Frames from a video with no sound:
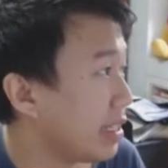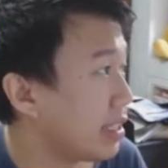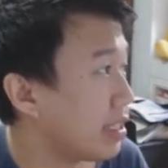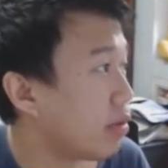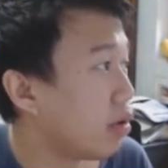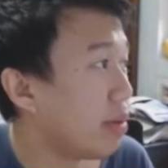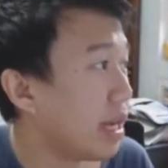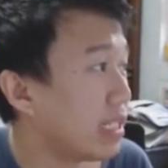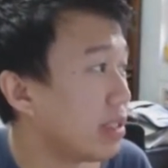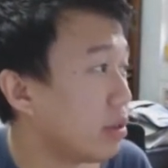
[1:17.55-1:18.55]
It's a
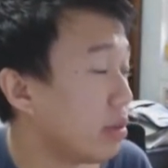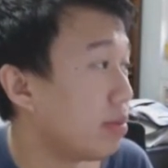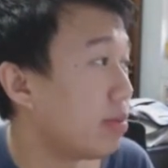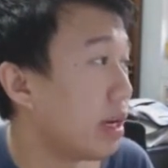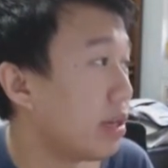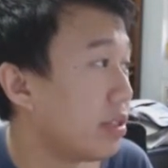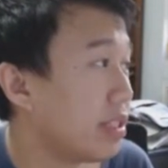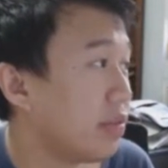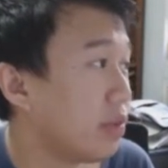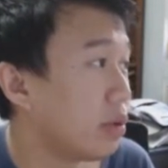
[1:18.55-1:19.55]
robust
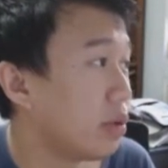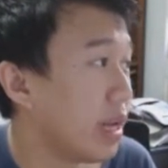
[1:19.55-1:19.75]
browser photo